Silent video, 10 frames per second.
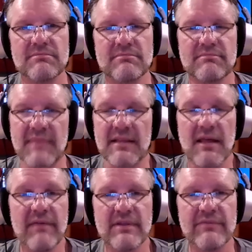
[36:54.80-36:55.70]
they
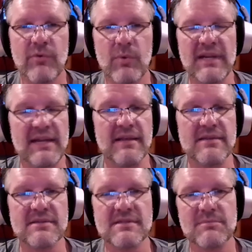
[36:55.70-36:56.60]
love it for what it
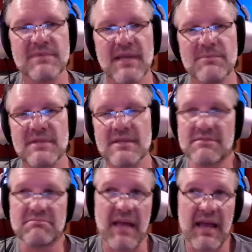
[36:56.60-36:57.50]
is. And sometimes
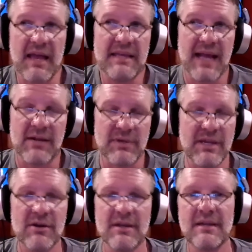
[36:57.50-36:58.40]
I don't
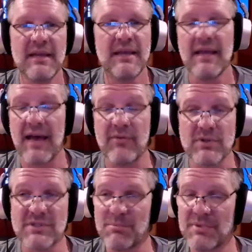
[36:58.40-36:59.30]
hear it. I've
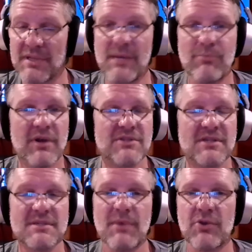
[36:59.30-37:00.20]
worked on plenty of
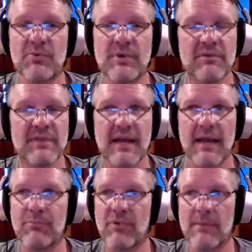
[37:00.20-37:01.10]
projects in my career that I
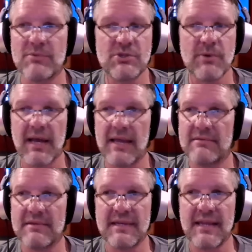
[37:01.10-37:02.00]
promise you, I
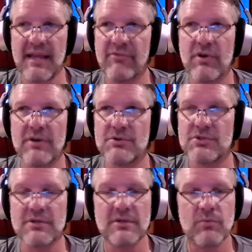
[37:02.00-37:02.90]
never
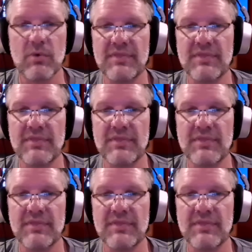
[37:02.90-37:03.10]
understood what they